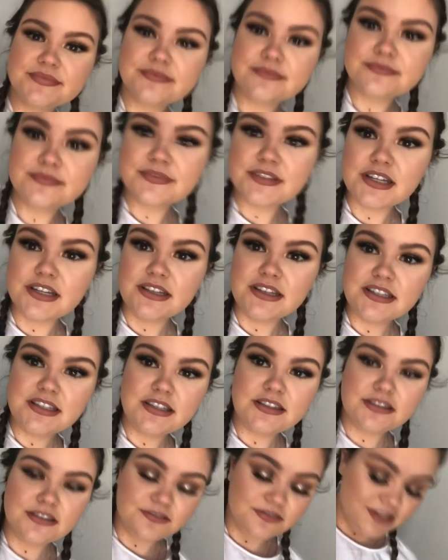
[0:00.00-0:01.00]
So this
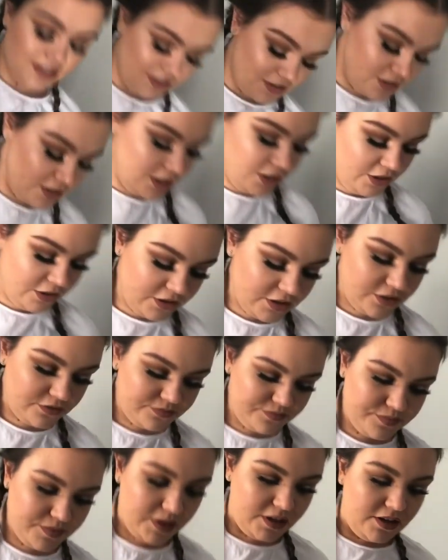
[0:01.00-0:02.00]
is the finished look.
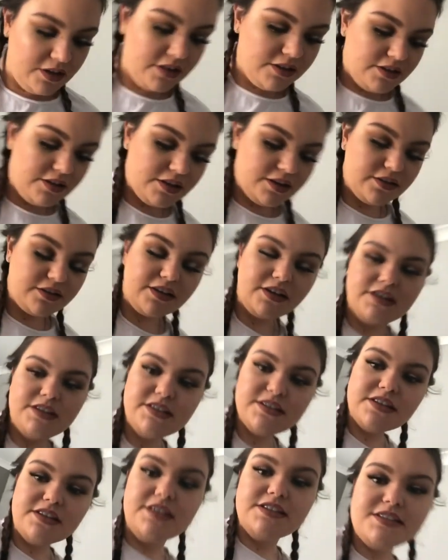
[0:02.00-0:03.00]
We'll go
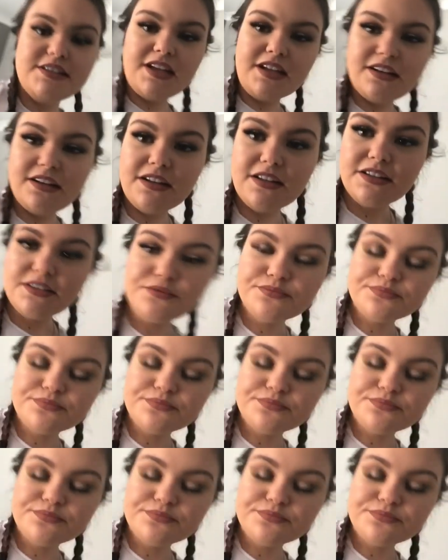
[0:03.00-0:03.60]
into the sunlight.